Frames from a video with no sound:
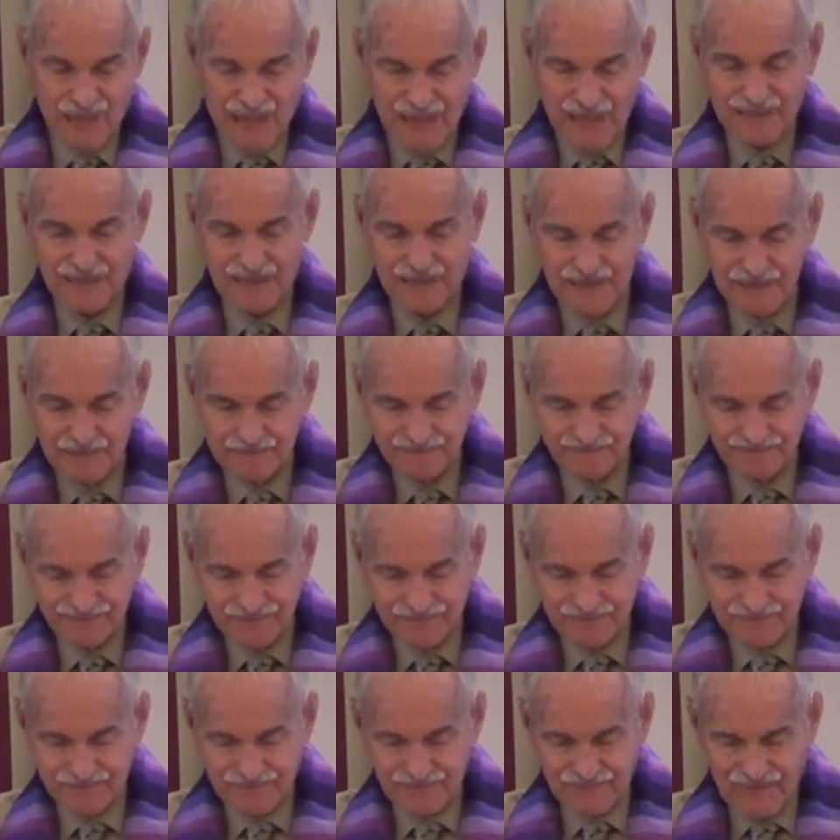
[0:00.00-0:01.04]
body.
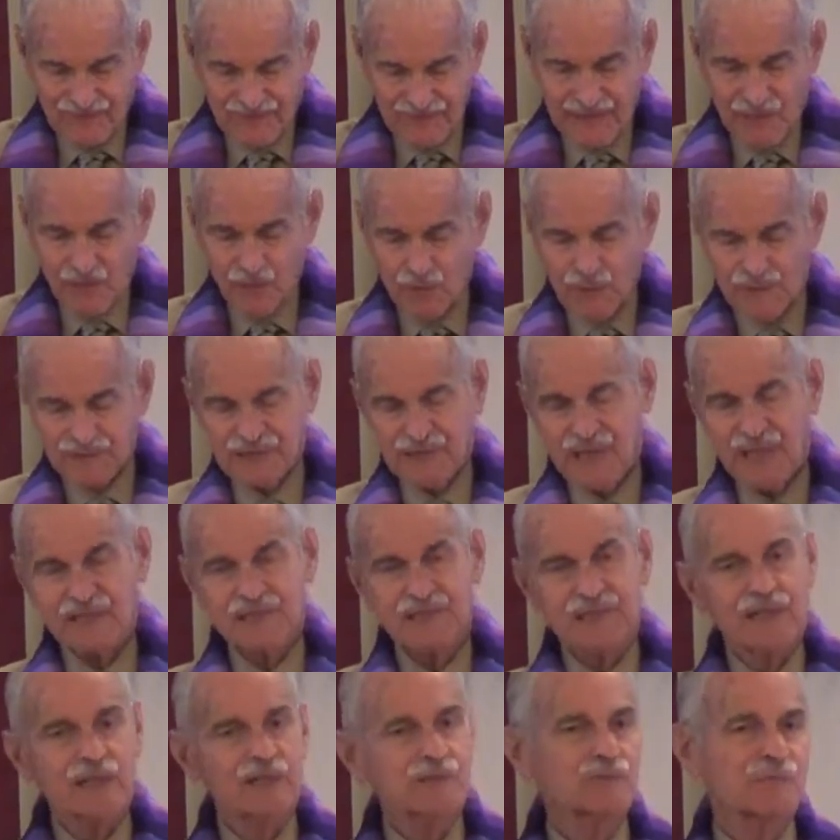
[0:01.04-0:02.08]
Now what
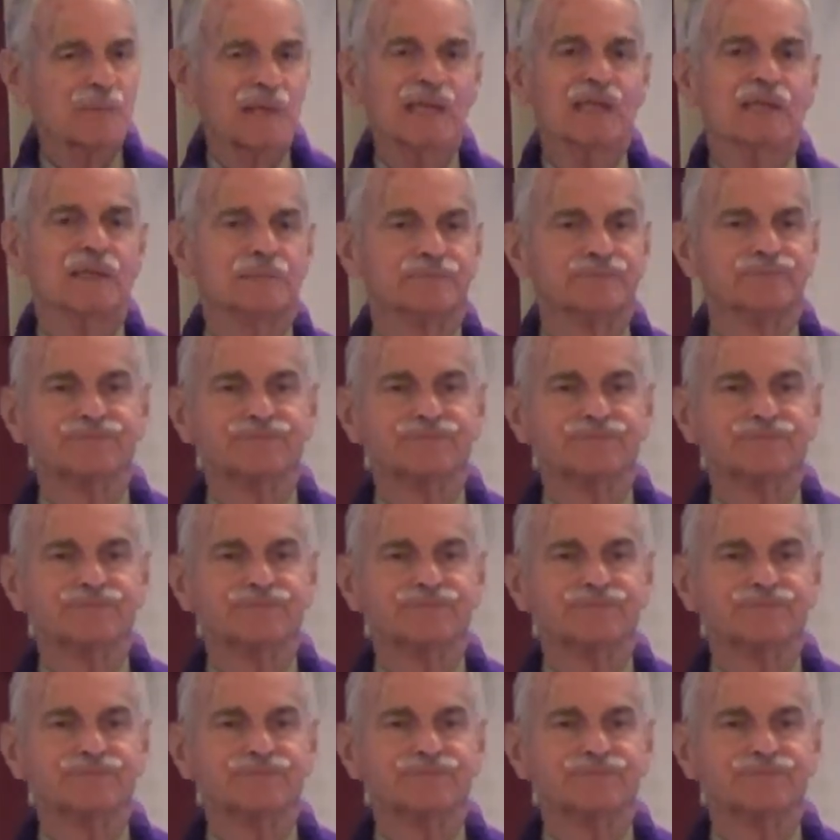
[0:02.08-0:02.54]
that tells me,